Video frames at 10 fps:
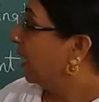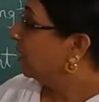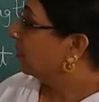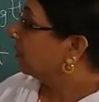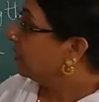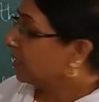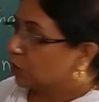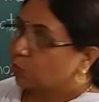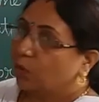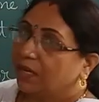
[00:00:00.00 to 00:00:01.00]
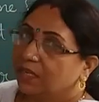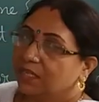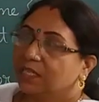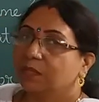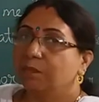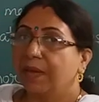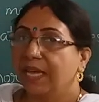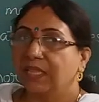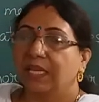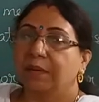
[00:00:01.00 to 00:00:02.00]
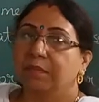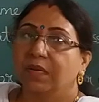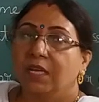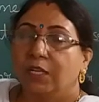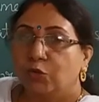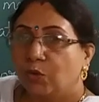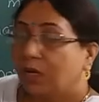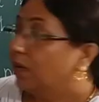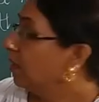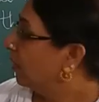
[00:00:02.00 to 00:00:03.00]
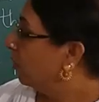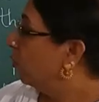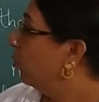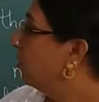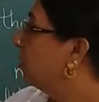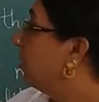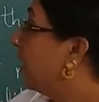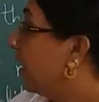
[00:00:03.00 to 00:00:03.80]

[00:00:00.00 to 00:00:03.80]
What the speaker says: And these qualities make them to earn a good